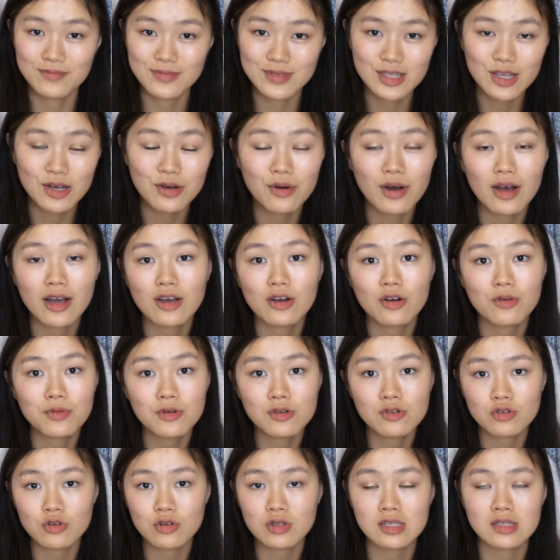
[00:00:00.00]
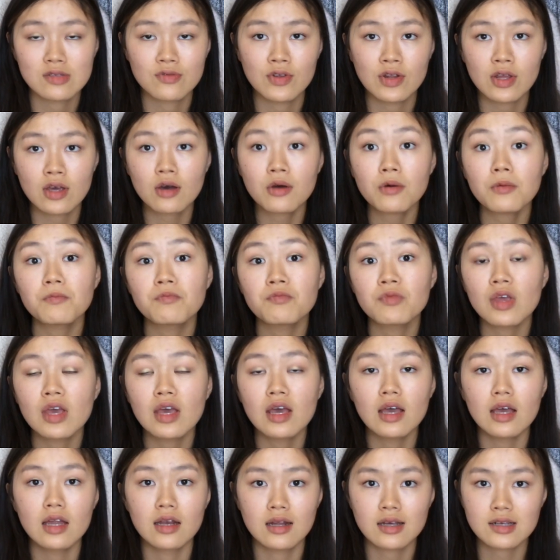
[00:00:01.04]
So I hope you enjoyed this video.
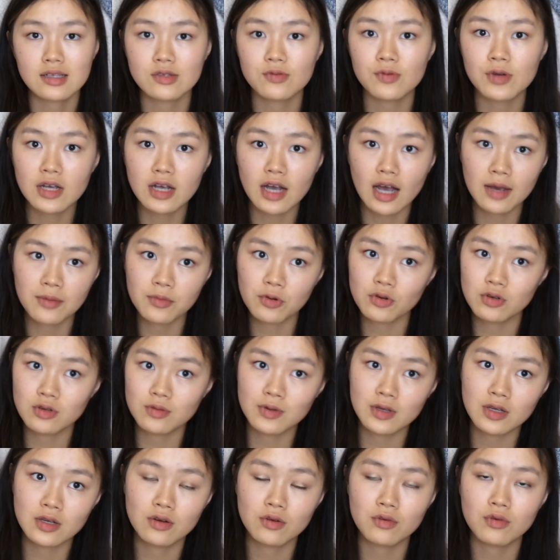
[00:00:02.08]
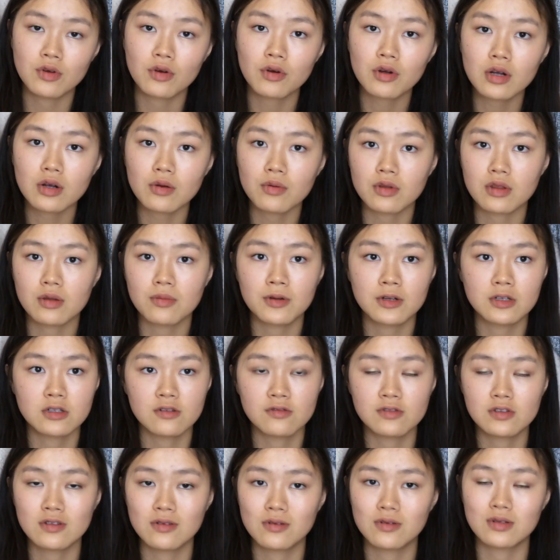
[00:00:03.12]
Next week I'm going to be in New York with a bunch
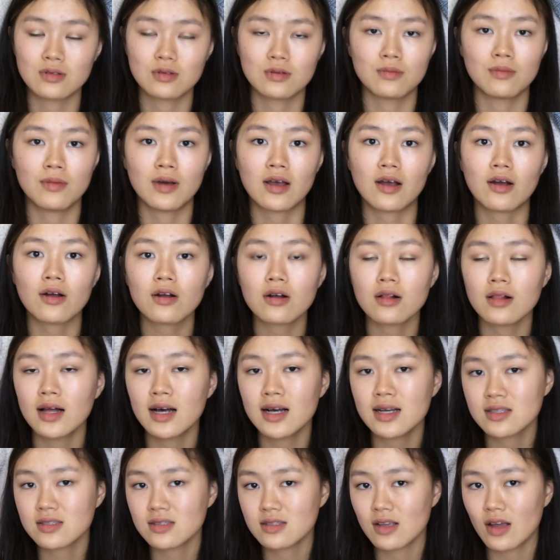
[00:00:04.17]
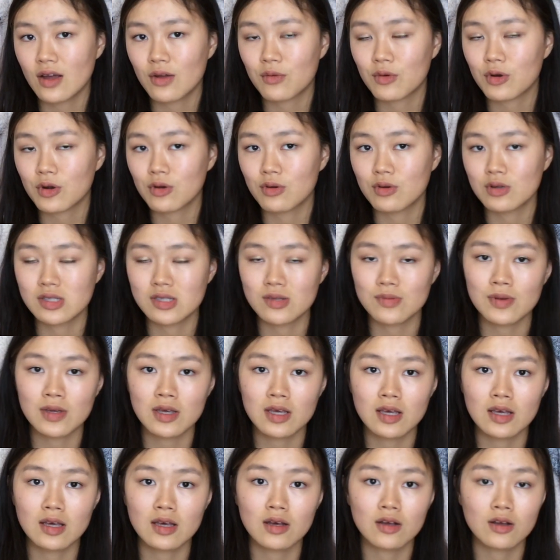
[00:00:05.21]
of students from my art class, and we're going to
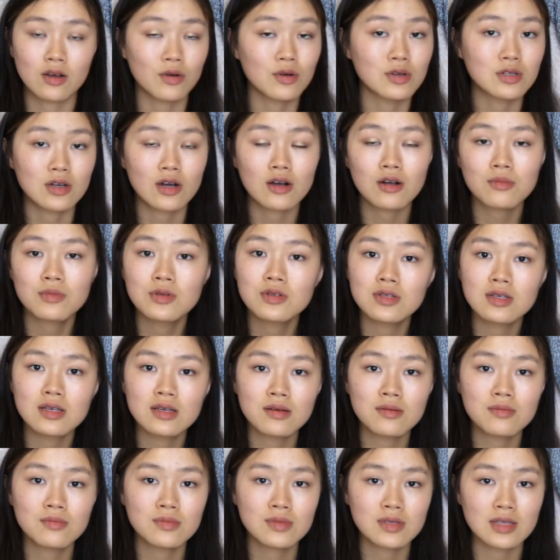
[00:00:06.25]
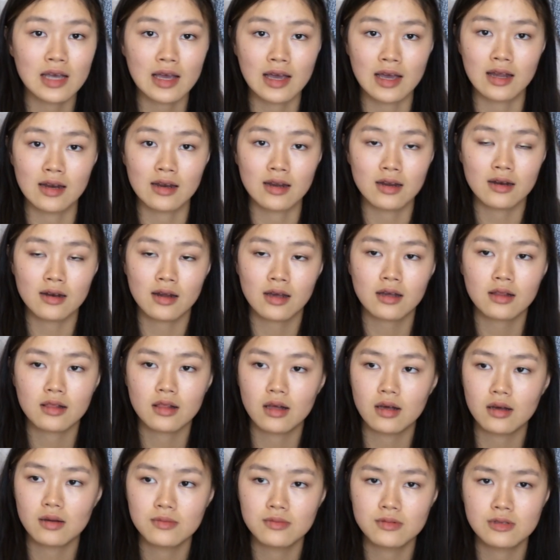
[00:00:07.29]
be going to art museums and
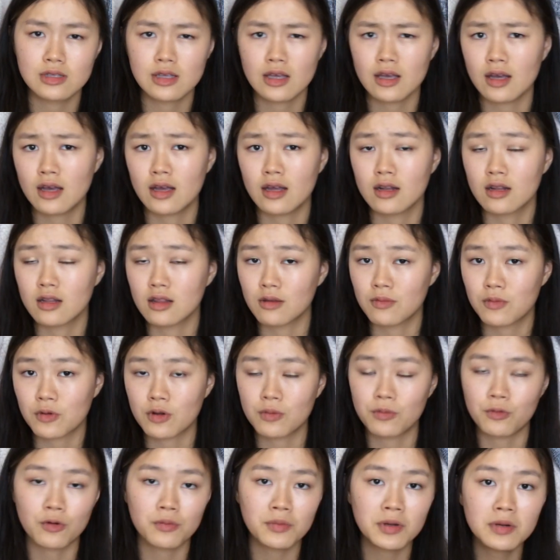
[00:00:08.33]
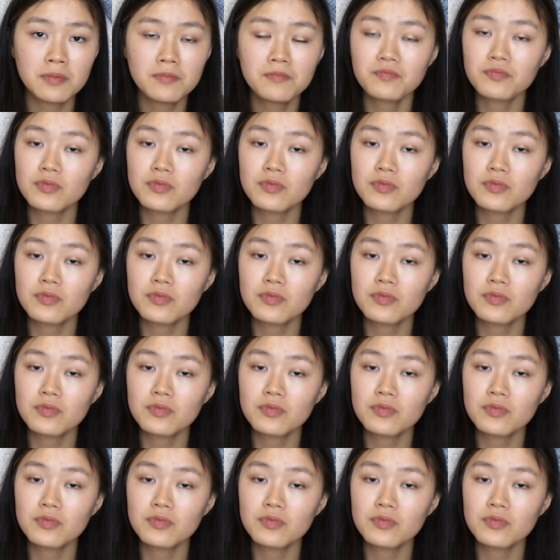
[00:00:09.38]
nightclubs and the Book of Mormon.